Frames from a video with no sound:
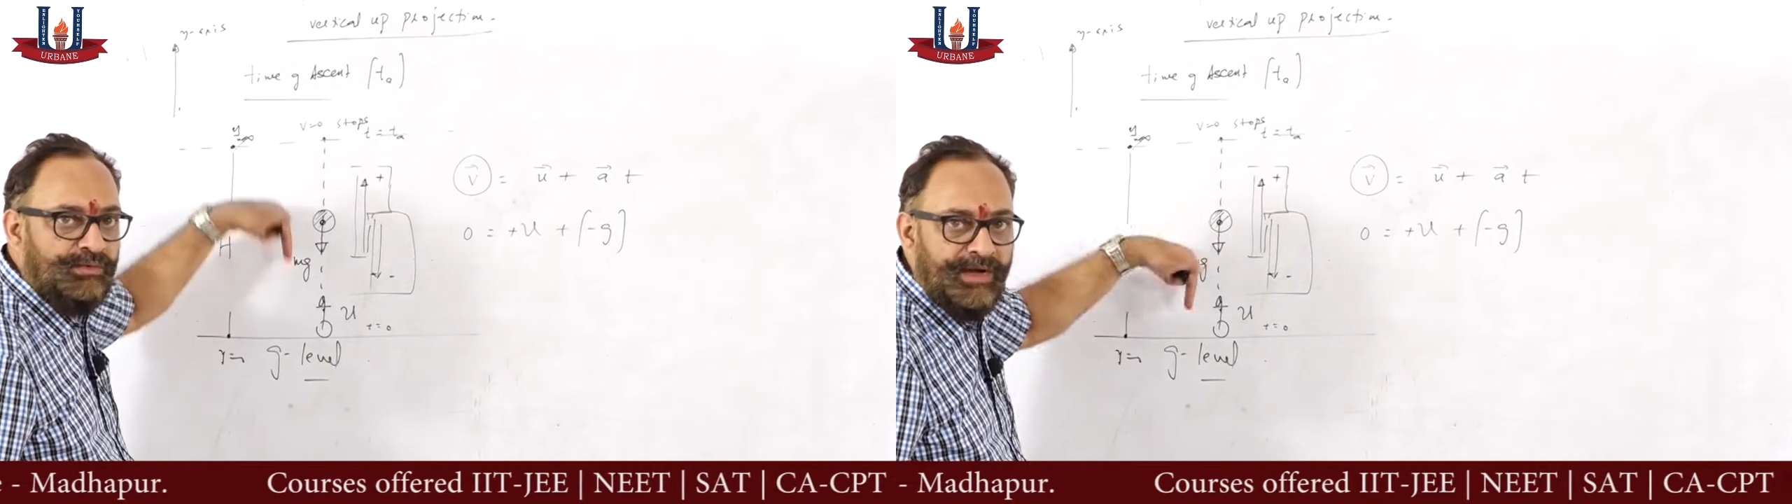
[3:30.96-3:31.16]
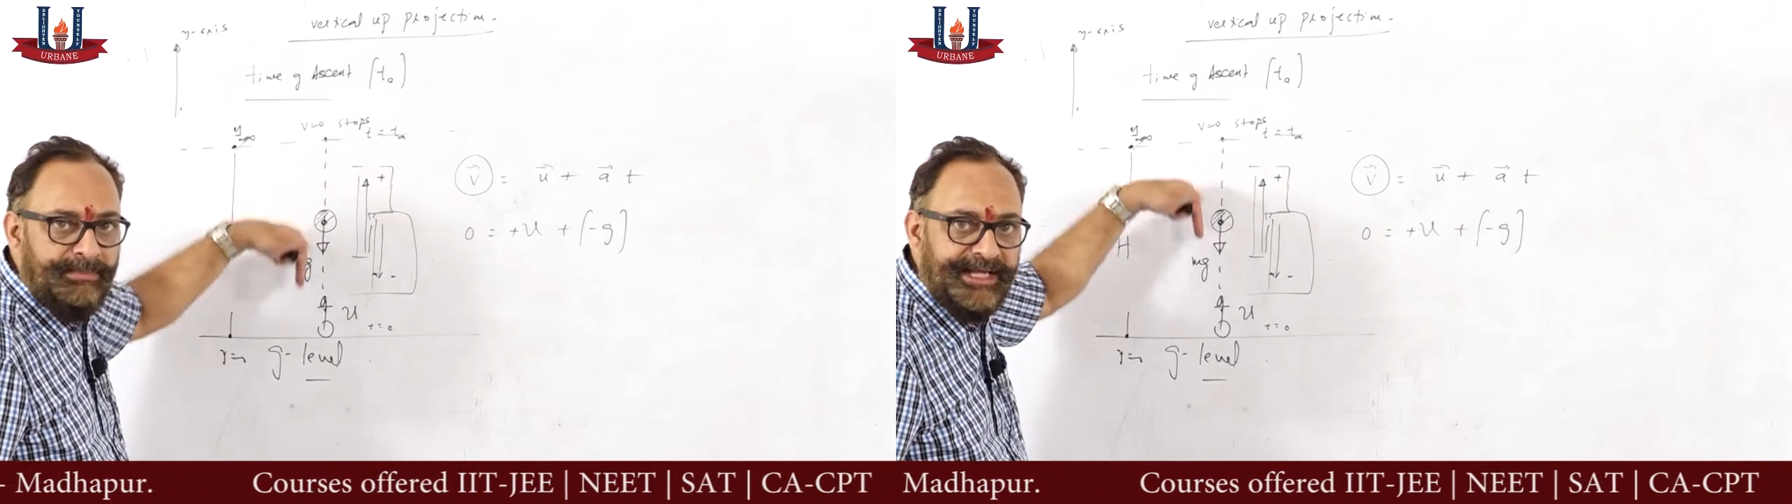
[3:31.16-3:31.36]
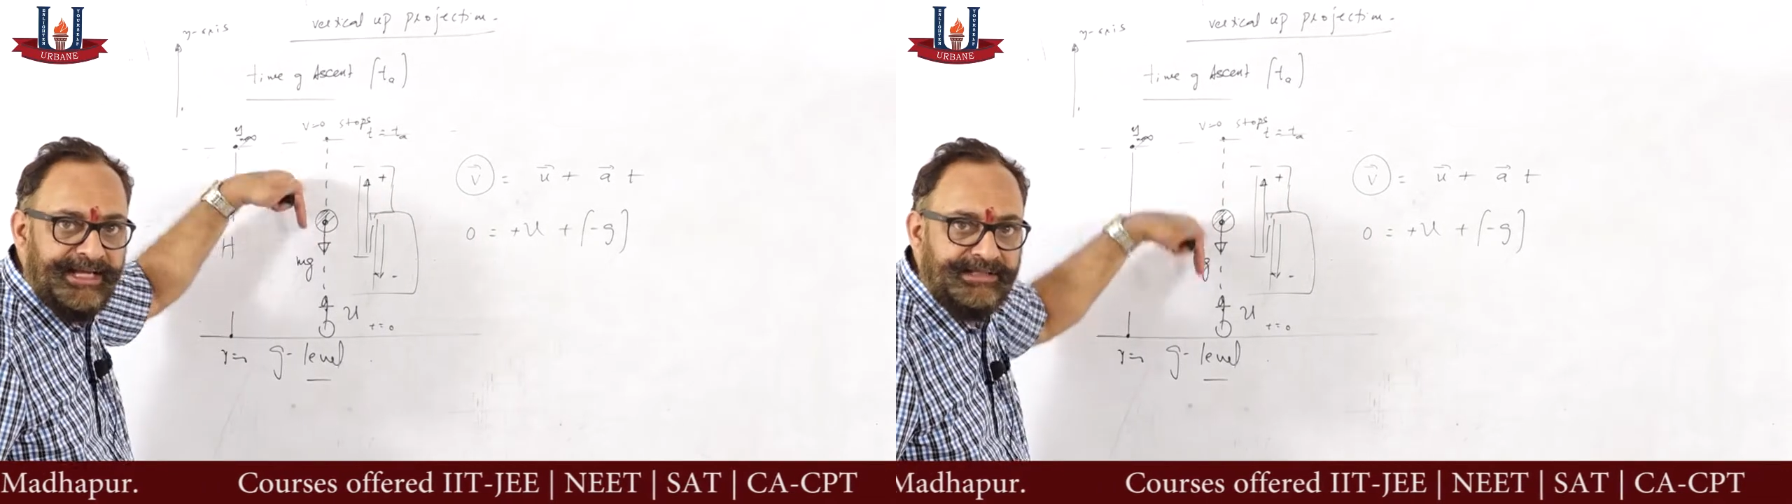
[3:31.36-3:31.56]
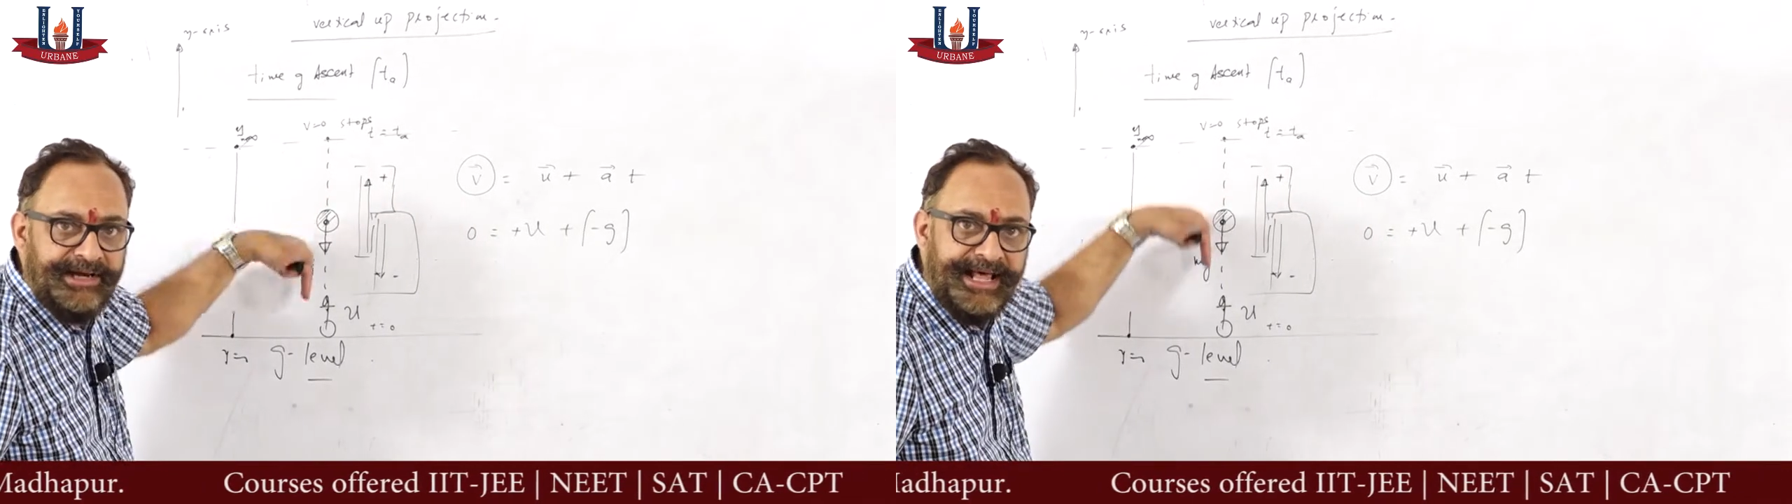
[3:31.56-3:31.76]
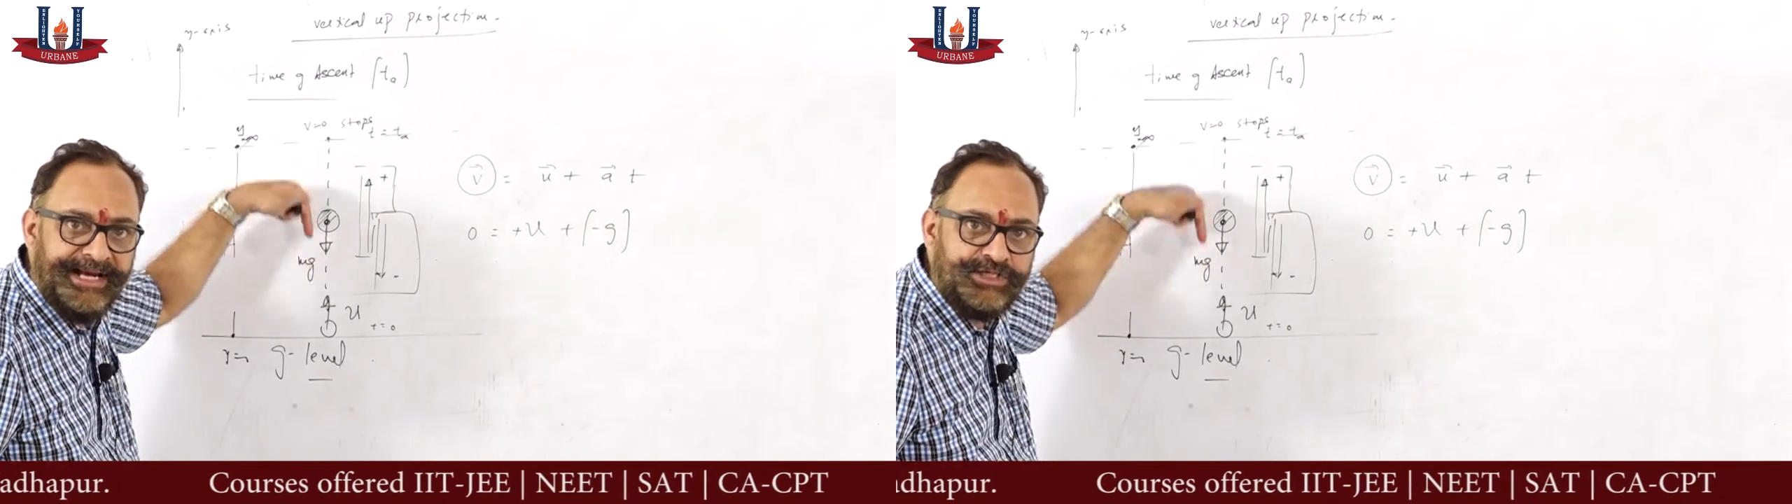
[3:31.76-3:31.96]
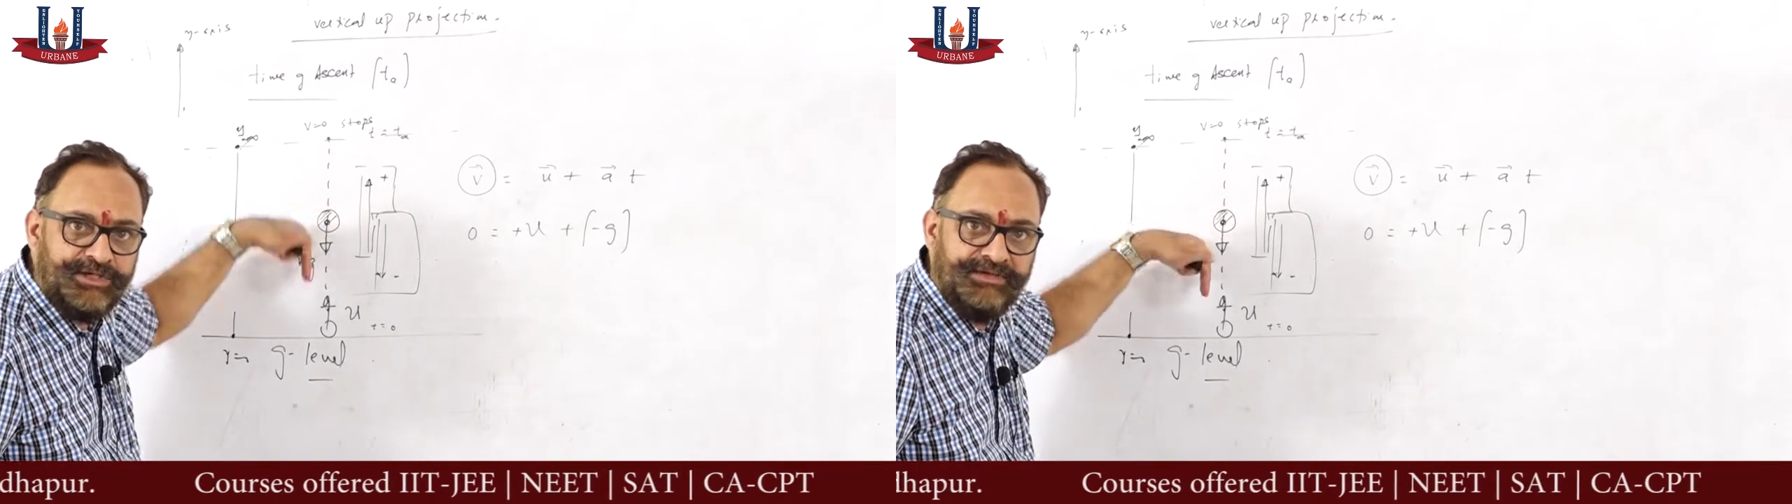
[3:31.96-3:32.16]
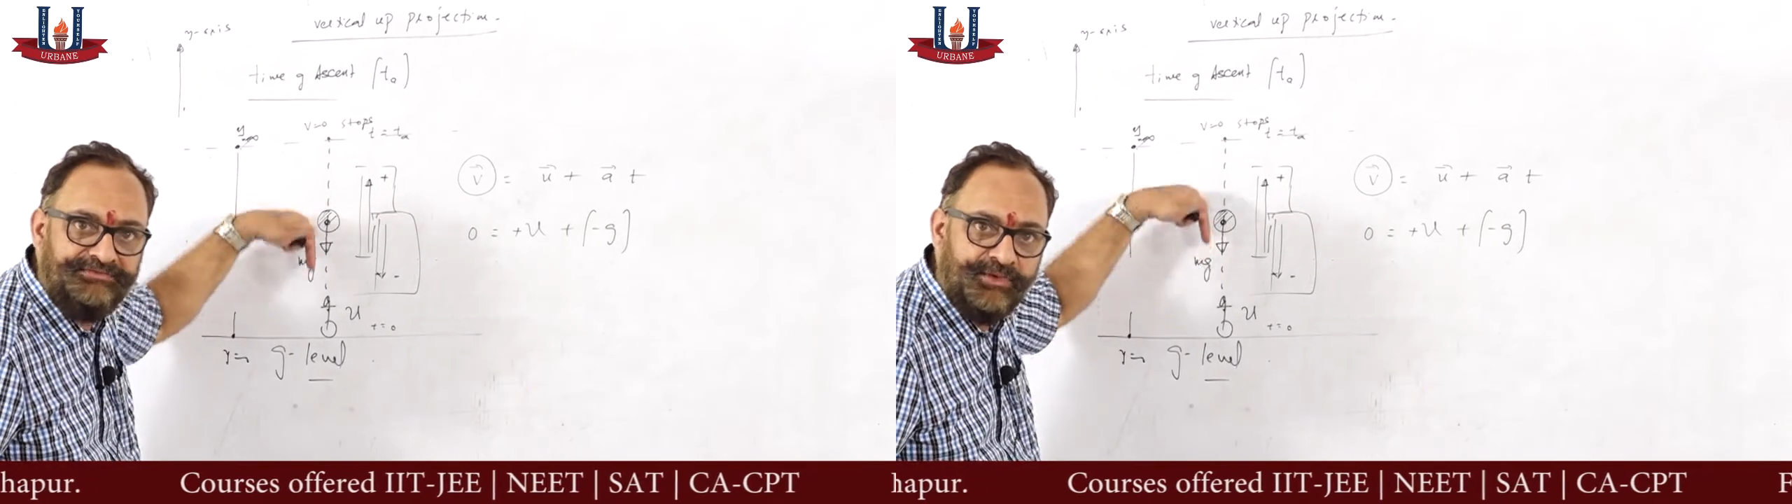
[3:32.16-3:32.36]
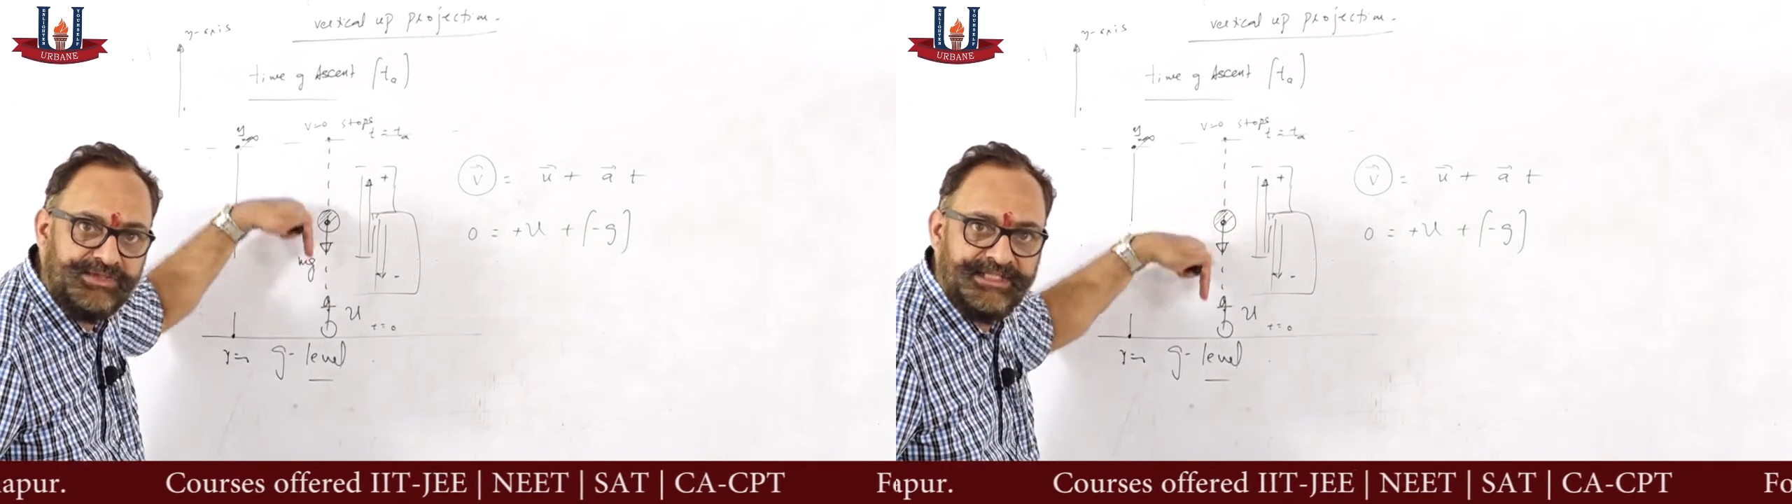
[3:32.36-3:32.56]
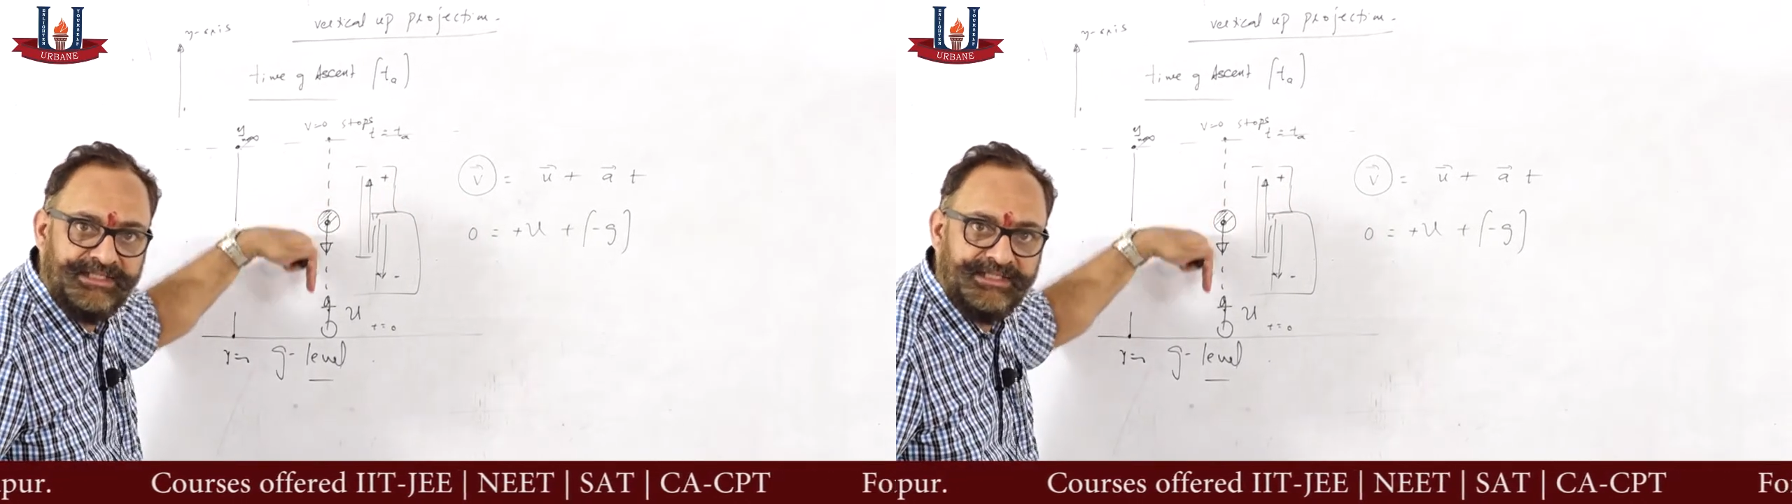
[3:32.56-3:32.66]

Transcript: will be in the direction of the force,